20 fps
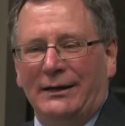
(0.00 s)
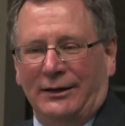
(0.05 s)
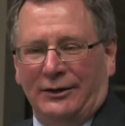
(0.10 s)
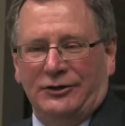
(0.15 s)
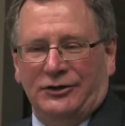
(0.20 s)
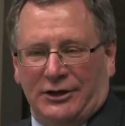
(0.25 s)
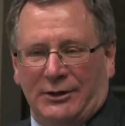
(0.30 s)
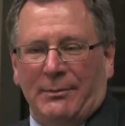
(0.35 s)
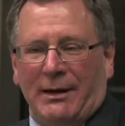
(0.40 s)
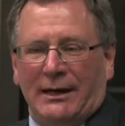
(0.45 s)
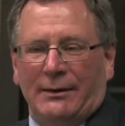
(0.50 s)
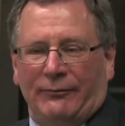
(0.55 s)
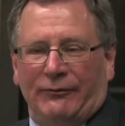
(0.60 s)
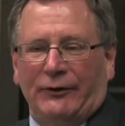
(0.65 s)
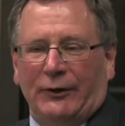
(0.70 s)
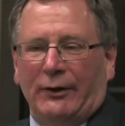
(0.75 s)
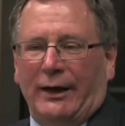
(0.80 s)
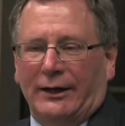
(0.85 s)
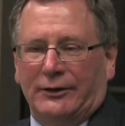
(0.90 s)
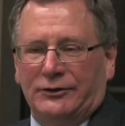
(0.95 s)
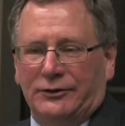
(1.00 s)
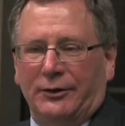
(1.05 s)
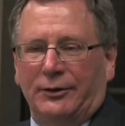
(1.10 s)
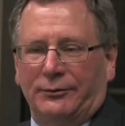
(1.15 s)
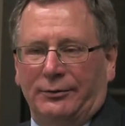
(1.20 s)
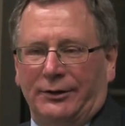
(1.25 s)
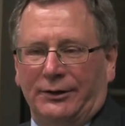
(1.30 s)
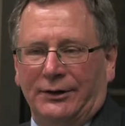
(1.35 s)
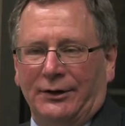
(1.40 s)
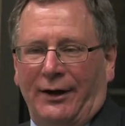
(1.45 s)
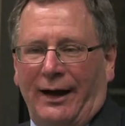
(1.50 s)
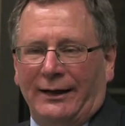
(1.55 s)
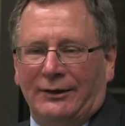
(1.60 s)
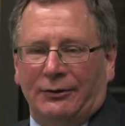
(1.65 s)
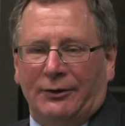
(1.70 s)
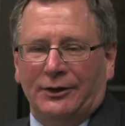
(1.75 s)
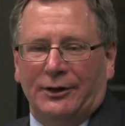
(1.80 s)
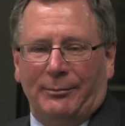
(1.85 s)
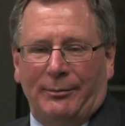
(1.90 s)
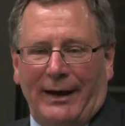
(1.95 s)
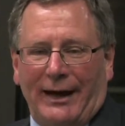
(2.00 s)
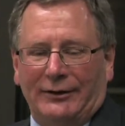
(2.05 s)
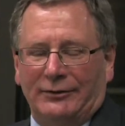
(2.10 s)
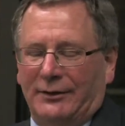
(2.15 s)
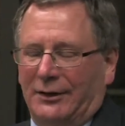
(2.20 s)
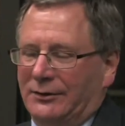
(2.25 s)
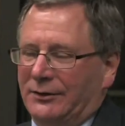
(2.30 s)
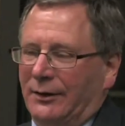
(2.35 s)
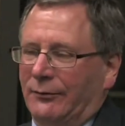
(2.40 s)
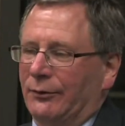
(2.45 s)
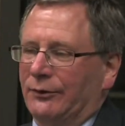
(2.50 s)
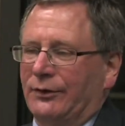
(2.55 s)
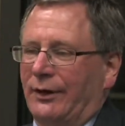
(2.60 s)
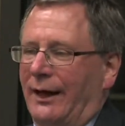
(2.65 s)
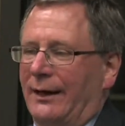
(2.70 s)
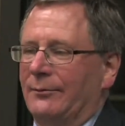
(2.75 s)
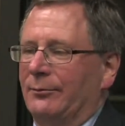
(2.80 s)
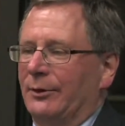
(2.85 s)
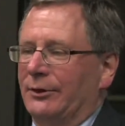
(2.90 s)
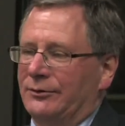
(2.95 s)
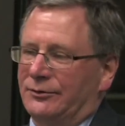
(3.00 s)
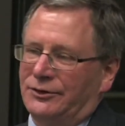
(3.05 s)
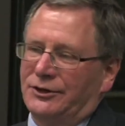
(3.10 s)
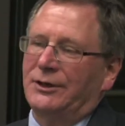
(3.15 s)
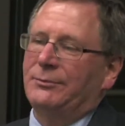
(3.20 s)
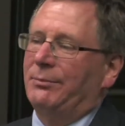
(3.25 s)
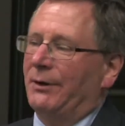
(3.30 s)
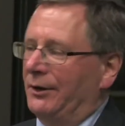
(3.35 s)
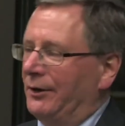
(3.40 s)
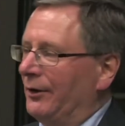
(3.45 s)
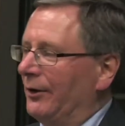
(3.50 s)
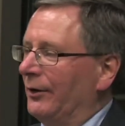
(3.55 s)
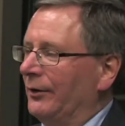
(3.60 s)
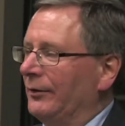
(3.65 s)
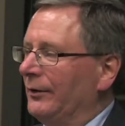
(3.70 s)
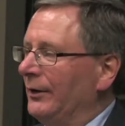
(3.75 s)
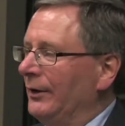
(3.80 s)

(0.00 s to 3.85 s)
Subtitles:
She made them feel like children. You know, I told the pastor that several times, but she'd been there